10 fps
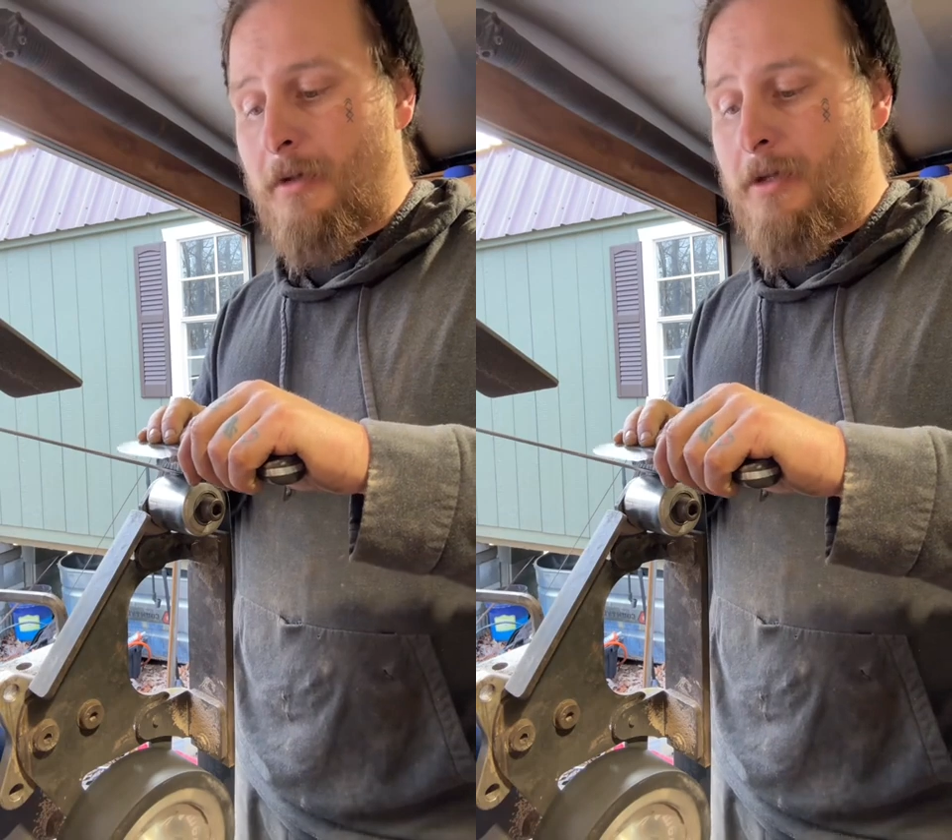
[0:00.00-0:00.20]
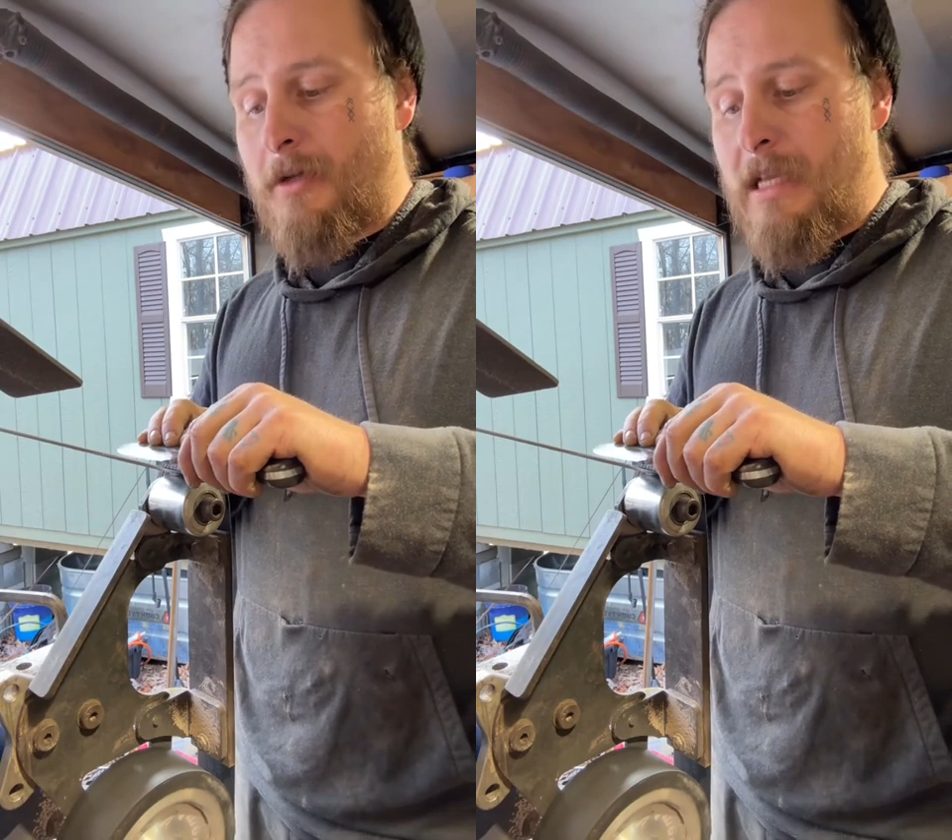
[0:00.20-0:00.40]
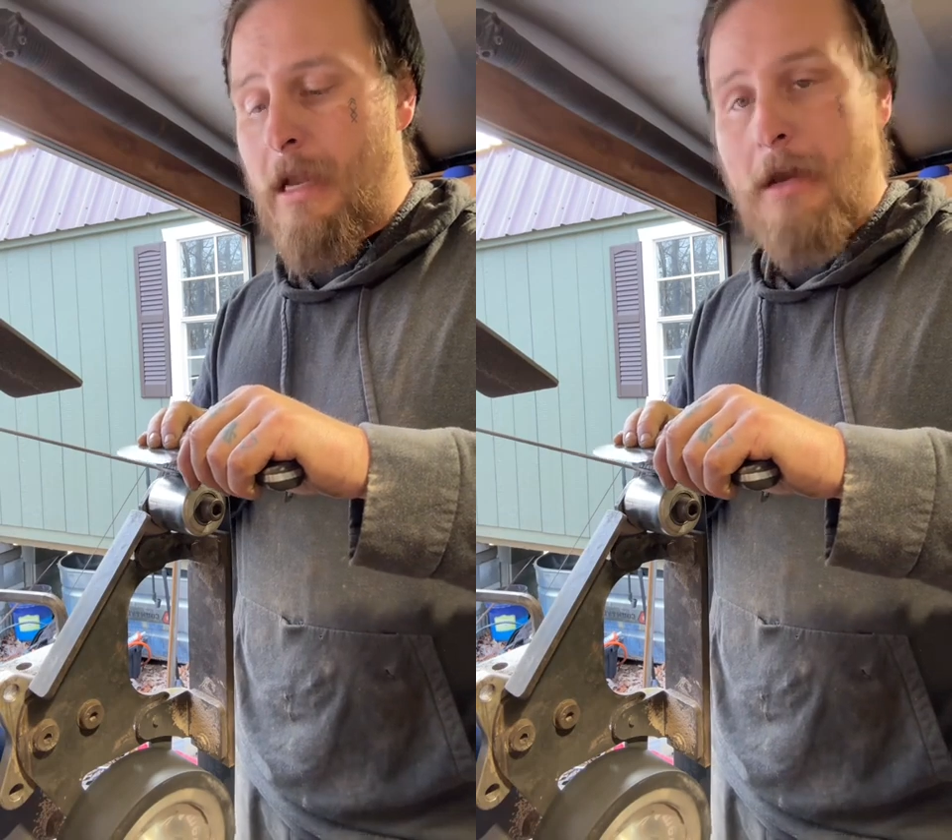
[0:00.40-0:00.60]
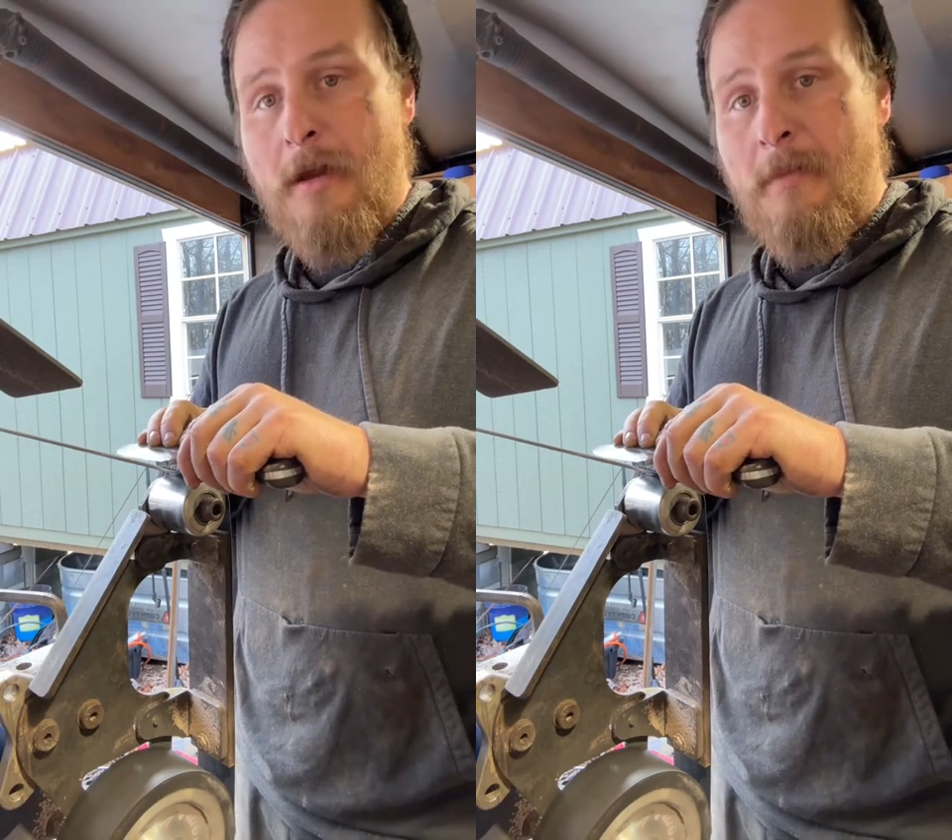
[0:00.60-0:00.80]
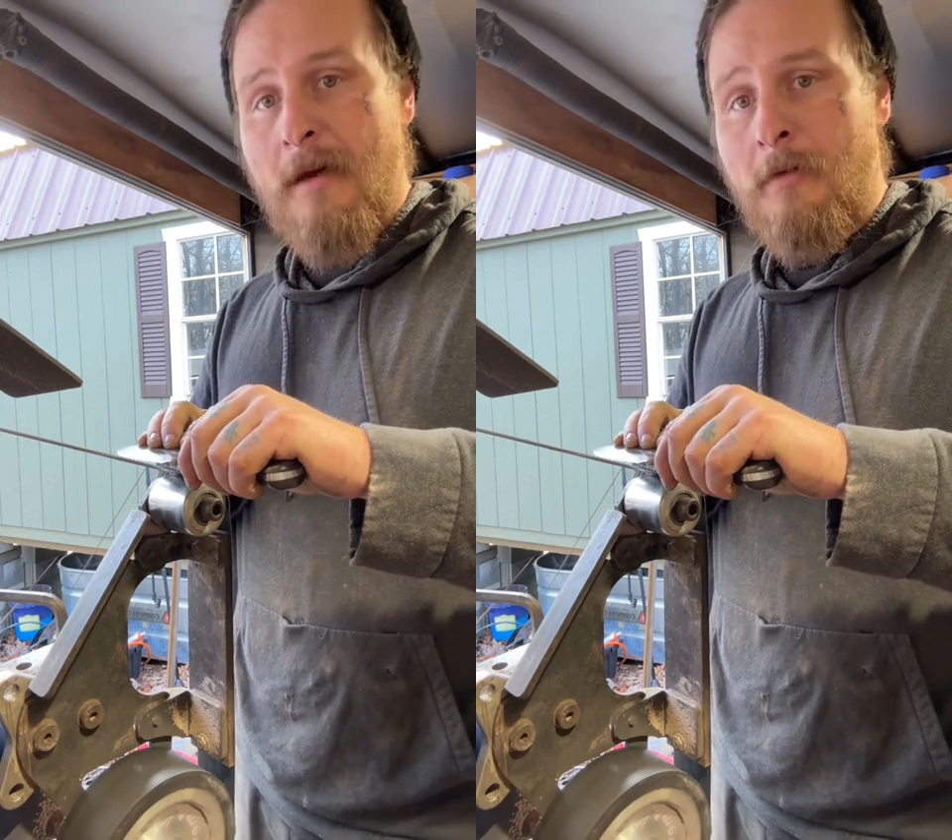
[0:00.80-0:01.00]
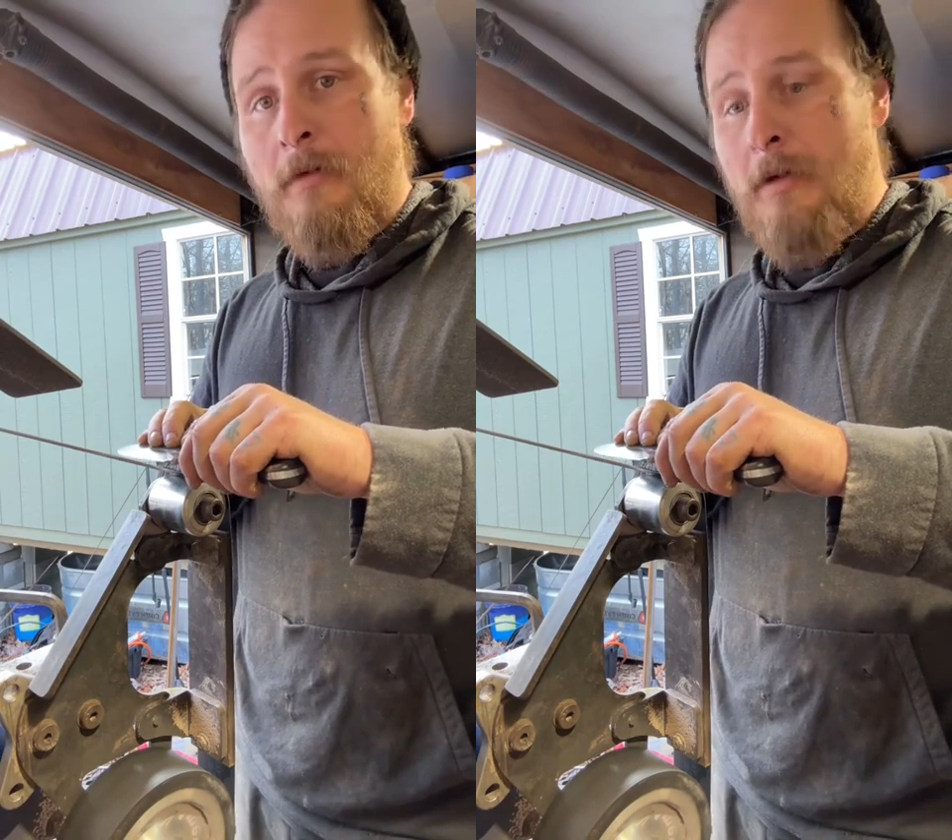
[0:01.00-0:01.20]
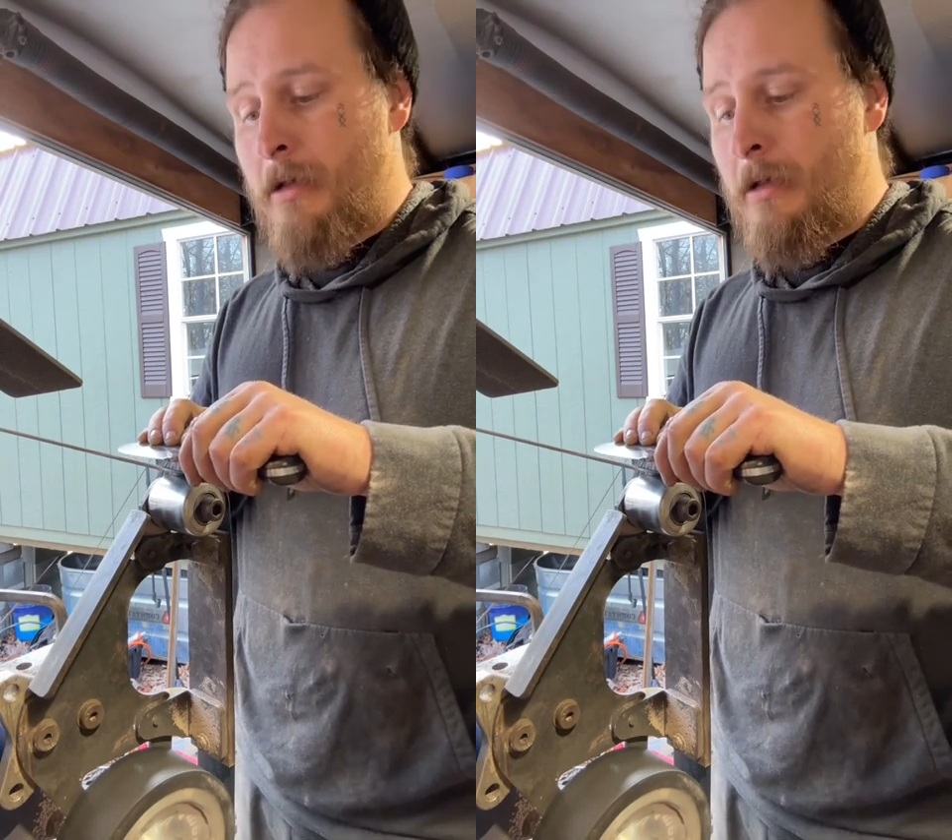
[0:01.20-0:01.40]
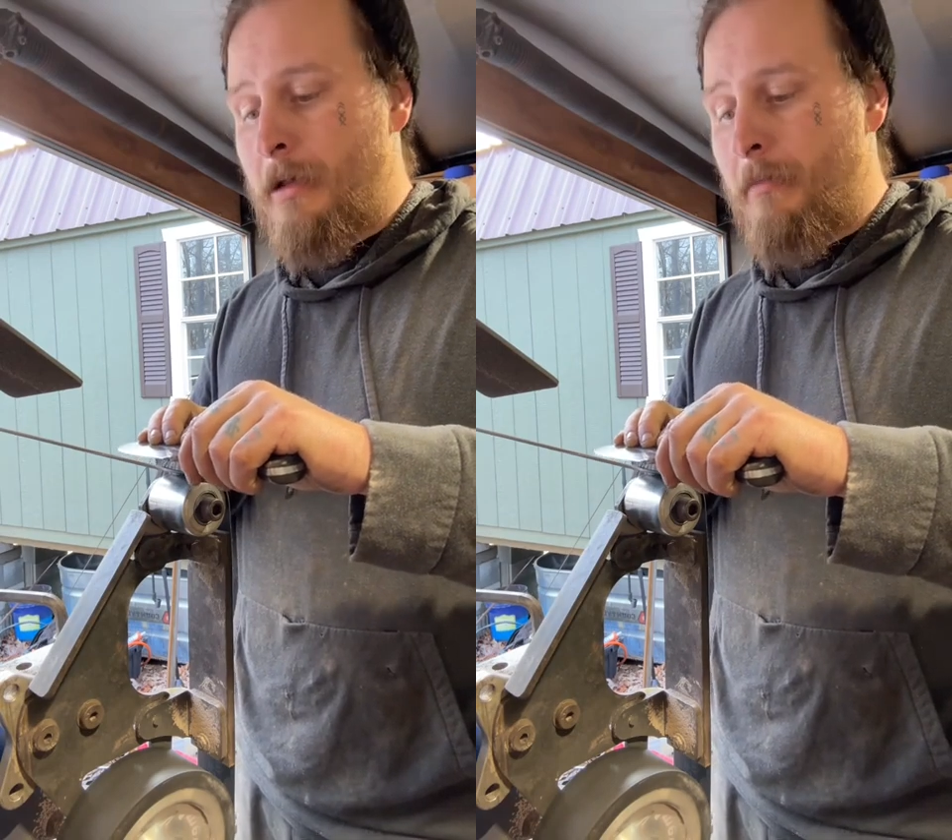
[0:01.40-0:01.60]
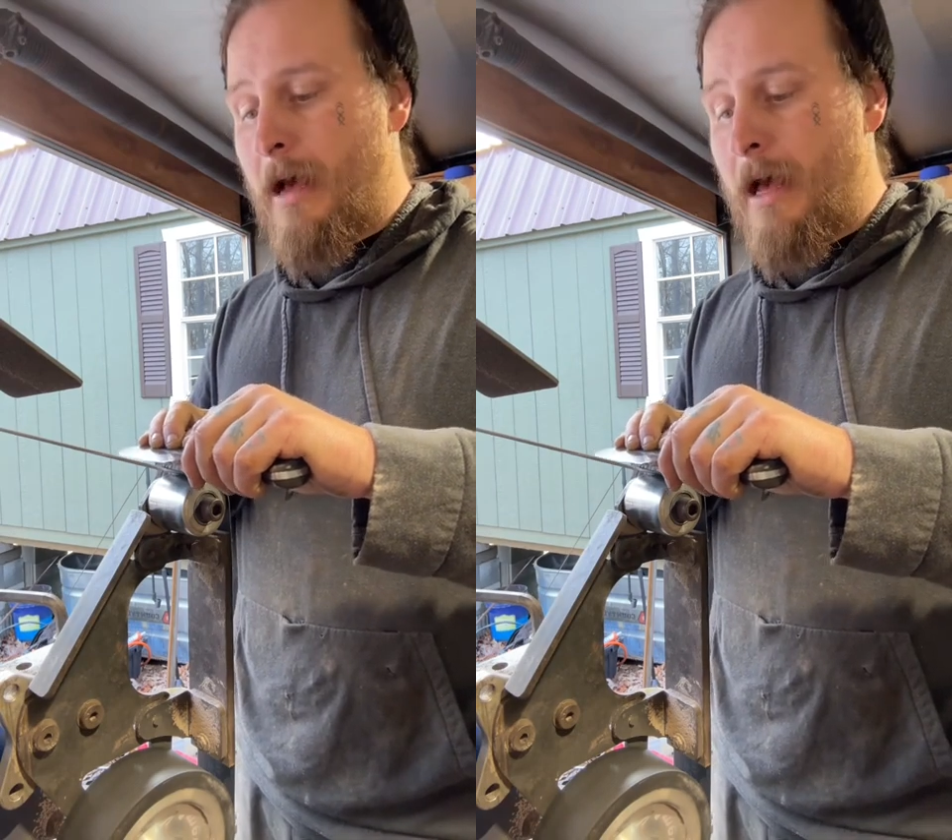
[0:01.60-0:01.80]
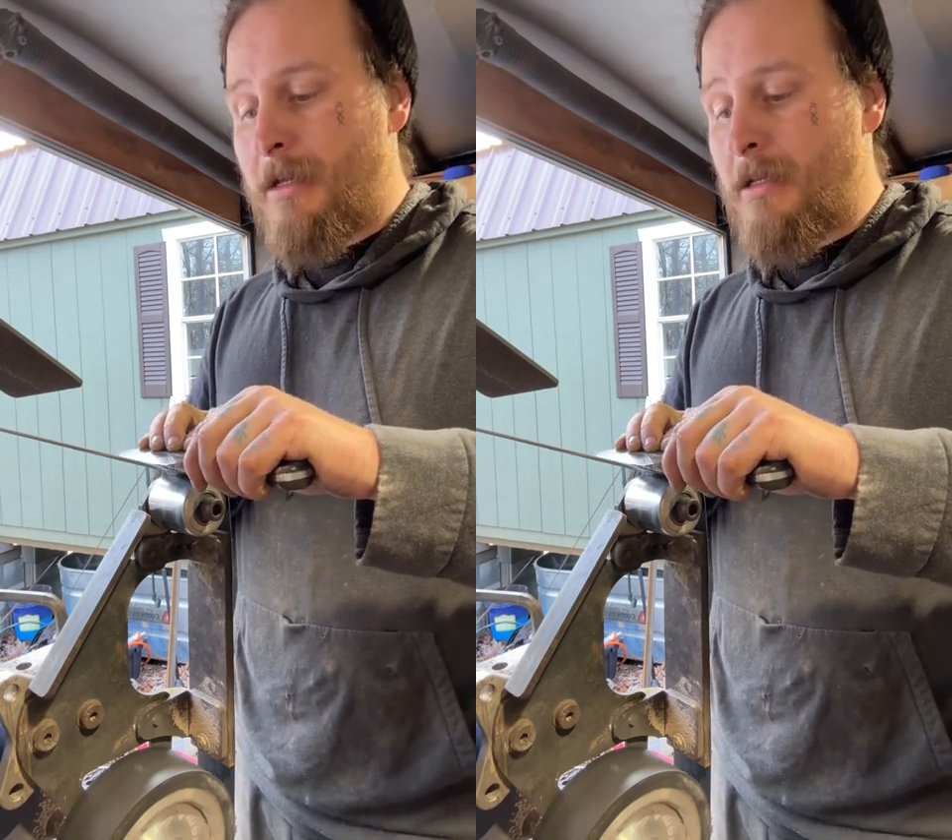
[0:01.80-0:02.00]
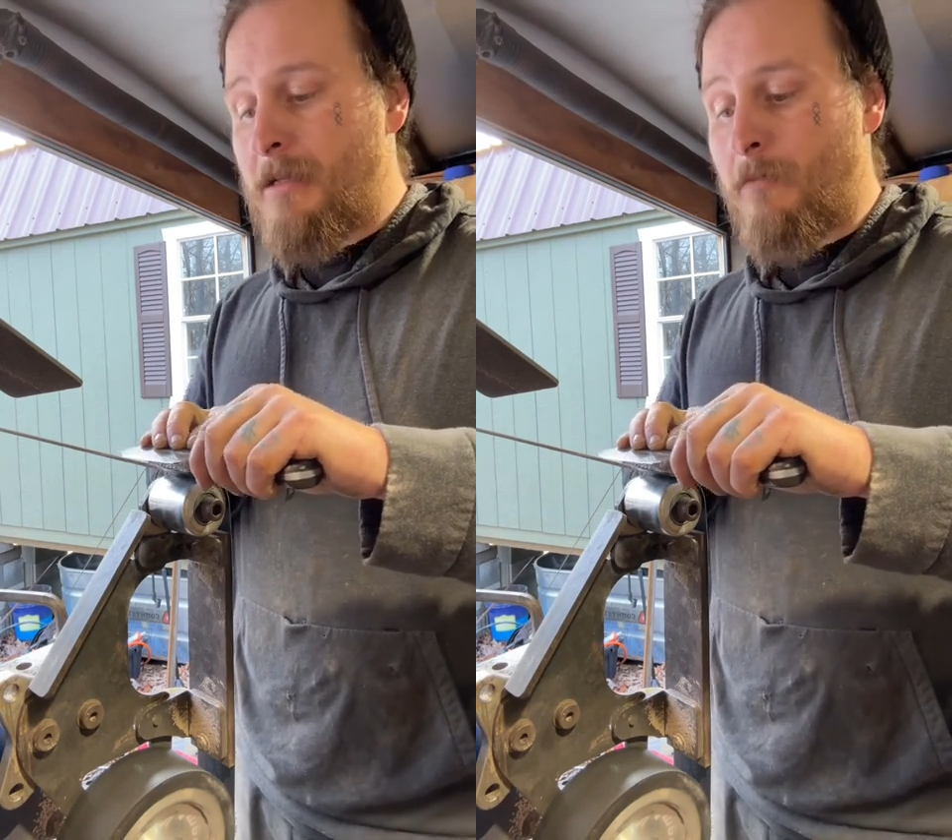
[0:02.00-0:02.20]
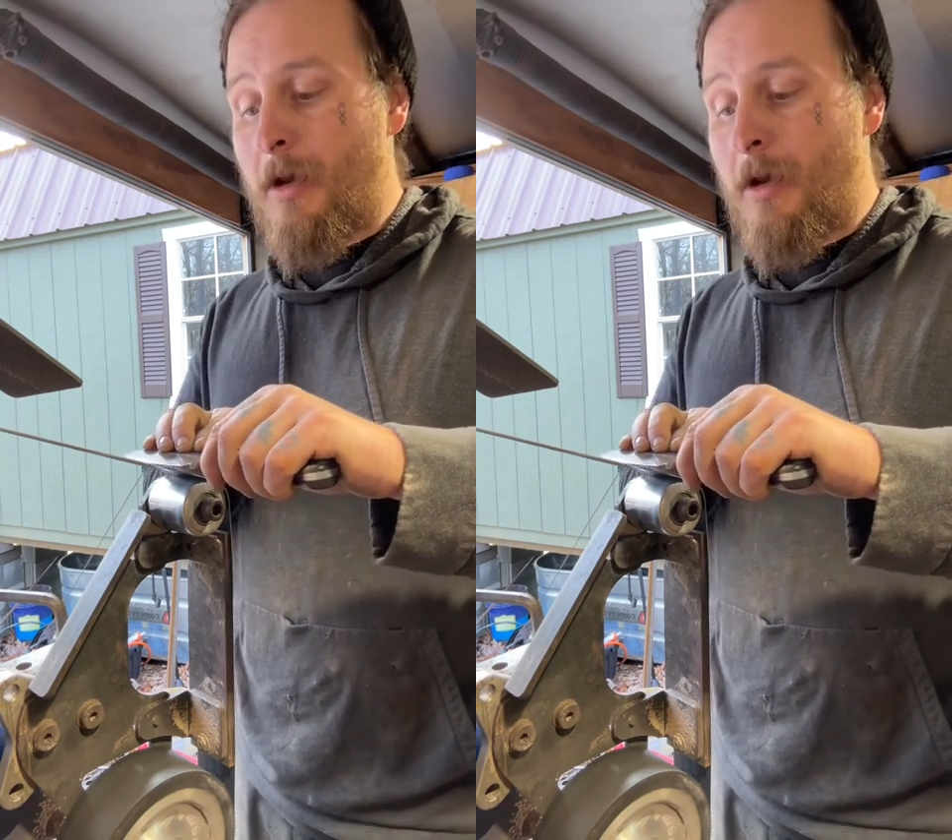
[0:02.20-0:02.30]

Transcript: our secondary bevel by just